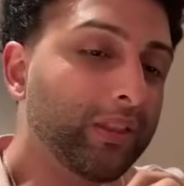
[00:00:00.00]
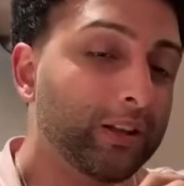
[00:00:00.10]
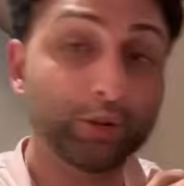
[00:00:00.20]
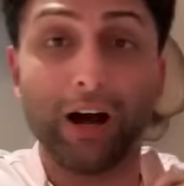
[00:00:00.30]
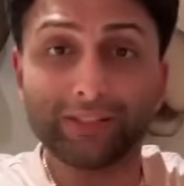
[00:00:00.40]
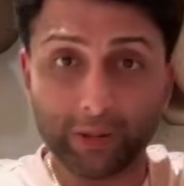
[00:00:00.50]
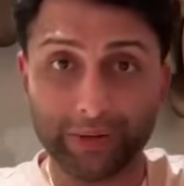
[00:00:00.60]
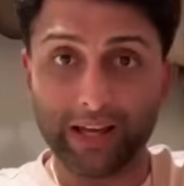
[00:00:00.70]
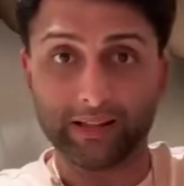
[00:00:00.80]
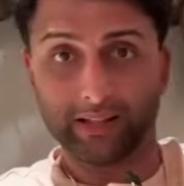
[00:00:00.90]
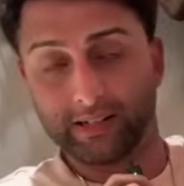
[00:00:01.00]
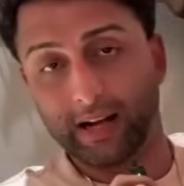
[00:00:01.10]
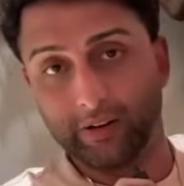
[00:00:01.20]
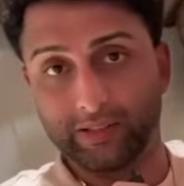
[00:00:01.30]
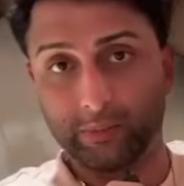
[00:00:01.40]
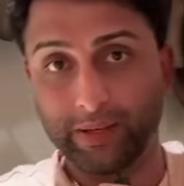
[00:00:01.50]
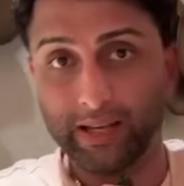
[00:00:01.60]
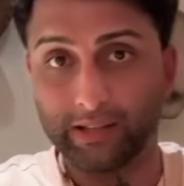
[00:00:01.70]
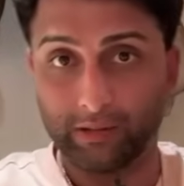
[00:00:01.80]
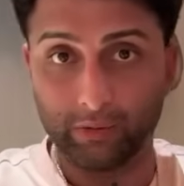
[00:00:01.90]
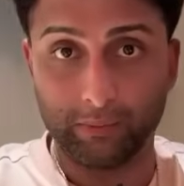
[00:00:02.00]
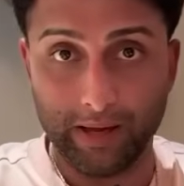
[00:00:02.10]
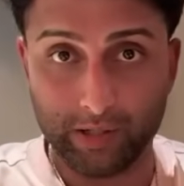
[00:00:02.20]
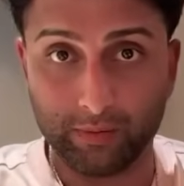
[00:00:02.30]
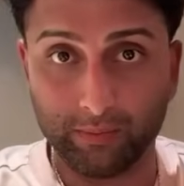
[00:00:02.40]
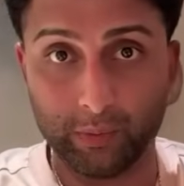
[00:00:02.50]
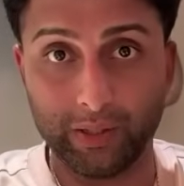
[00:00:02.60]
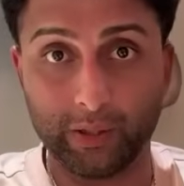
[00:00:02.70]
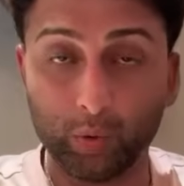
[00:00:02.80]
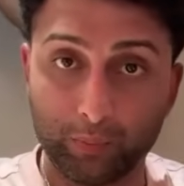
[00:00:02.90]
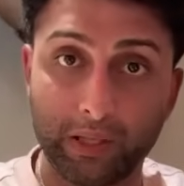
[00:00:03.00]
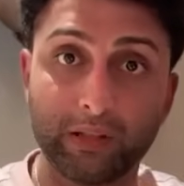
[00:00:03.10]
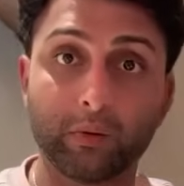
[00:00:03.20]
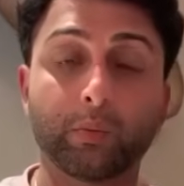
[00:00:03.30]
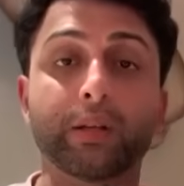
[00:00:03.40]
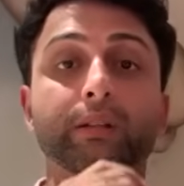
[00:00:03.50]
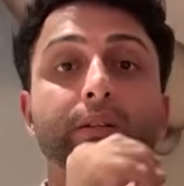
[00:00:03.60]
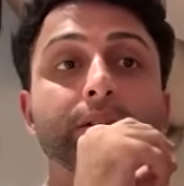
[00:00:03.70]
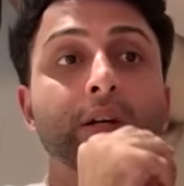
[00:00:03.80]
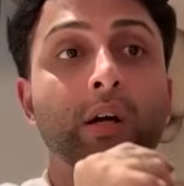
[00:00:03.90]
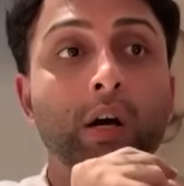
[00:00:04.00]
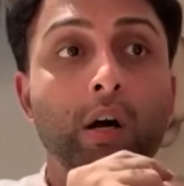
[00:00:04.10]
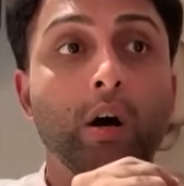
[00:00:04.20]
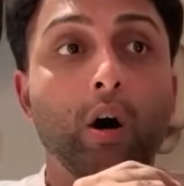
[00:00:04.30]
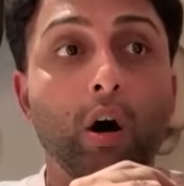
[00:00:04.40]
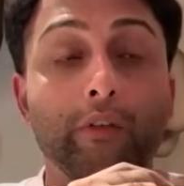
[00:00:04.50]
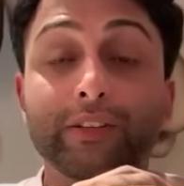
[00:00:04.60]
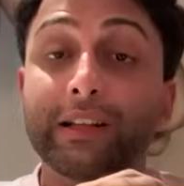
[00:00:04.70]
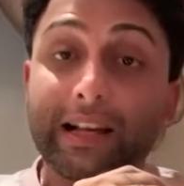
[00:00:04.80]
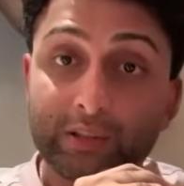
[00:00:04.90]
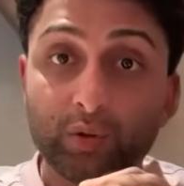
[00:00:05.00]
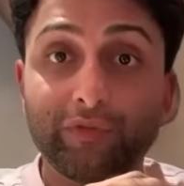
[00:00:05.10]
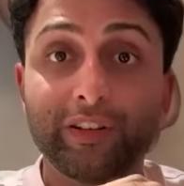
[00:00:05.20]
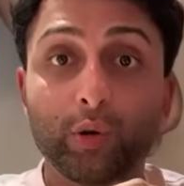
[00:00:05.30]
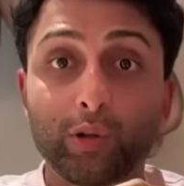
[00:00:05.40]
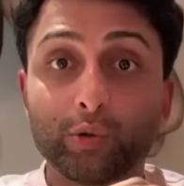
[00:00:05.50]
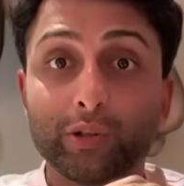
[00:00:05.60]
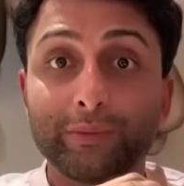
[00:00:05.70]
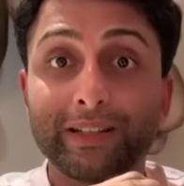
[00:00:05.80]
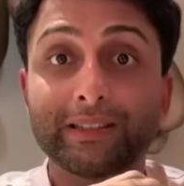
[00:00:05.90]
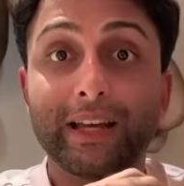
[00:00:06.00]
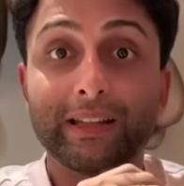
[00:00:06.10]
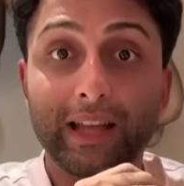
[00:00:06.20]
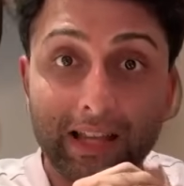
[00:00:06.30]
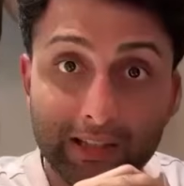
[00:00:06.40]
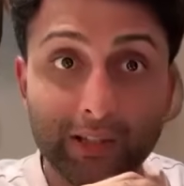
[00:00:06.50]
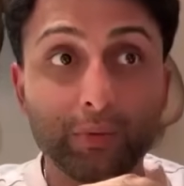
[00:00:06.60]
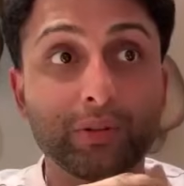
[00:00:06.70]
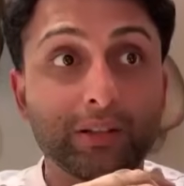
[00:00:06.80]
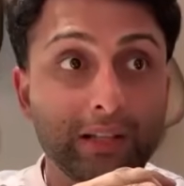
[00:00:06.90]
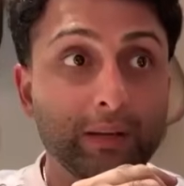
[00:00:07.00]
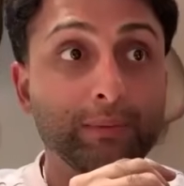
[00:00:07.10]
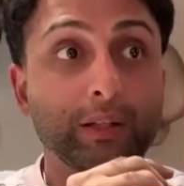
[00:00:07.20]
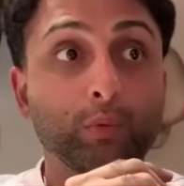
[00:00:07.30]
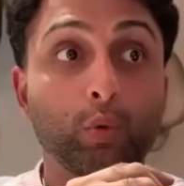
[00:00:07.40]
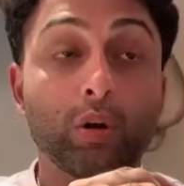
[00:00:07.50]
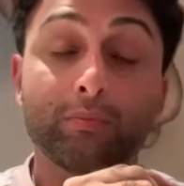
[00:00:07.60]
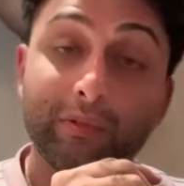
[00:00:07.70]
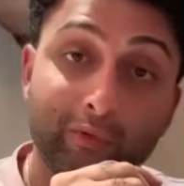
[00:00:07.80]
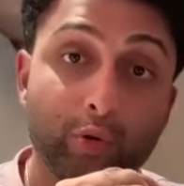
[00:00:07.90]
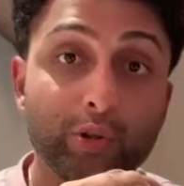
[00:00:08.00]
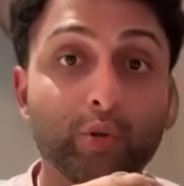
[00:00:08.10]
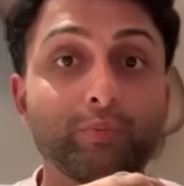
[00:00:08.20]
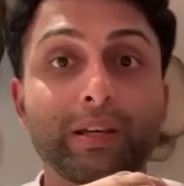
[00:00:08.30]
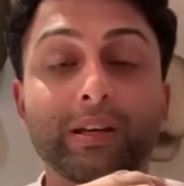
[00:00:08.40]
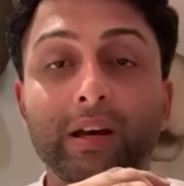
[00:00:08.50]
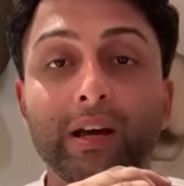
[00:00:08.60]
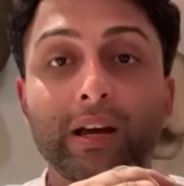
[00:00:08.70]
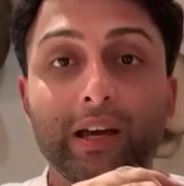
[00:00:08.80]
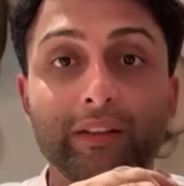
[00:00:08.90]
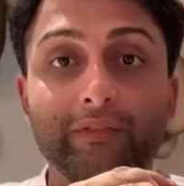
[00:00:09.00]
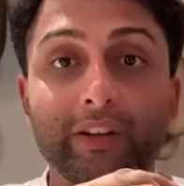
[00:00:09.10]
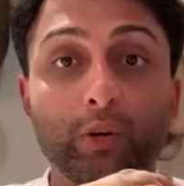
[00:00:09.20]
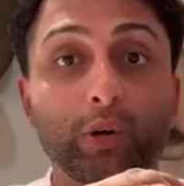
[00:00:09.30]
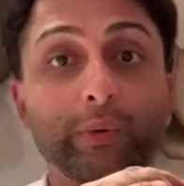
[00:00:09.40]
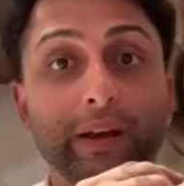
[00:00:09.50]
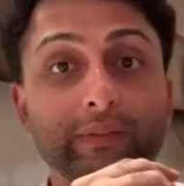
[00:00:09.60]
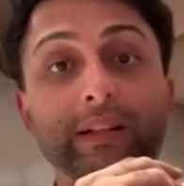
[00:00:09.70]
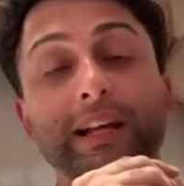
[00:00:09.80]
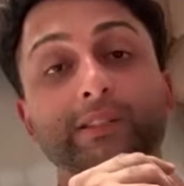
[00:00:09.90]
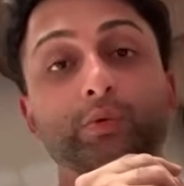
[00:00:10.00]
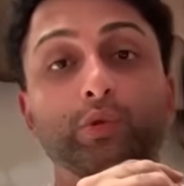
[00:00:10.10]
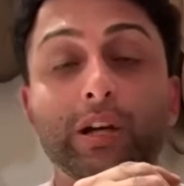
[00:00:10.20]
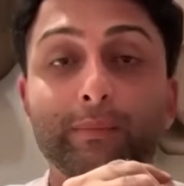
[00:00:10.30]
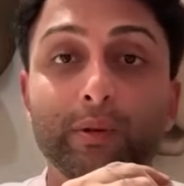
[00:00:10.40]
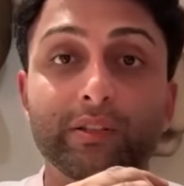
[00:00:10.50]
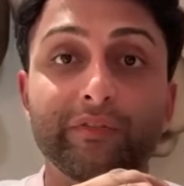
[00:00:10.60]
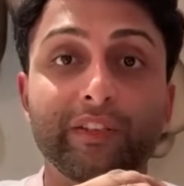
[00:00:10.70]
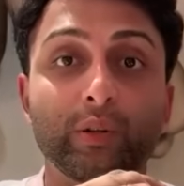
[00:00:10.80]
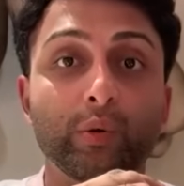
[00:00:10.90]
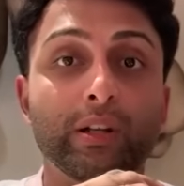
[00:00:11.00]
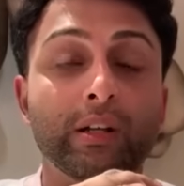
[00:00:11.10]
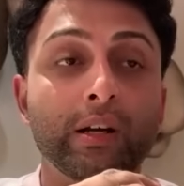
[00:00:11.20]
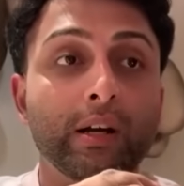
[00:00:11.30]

So how did we get here? How did we get to a matchup between UP, the winner of the last two Phil Oil tournaments, and NU, the team that won before UP in Phil Oil? We have the last two champions of Phil Oil.